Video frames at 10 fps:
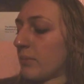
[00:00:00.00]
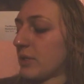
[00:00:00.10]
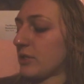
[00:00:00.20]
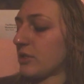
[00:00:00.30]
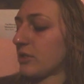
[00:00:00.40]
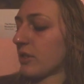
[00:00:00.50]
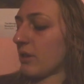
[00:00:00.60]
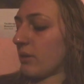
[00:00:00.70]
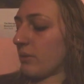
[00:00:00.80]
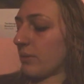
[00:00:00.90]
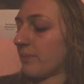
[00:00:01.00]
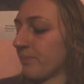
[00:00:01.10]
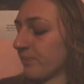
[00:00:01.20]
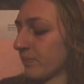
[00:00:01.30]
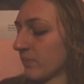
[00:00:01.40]
So
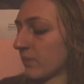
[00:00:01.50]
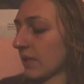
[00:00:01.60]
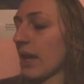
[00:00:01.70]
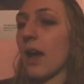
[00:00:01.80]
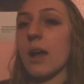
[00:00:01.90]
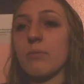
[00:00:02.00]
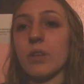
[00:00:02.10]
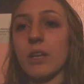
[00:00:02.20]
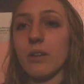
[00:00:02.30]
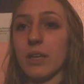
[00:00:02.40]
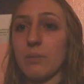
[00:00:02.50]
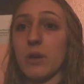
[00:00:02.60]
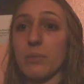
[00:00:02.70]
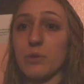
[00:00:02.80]
yeah, I'm reading on ebook.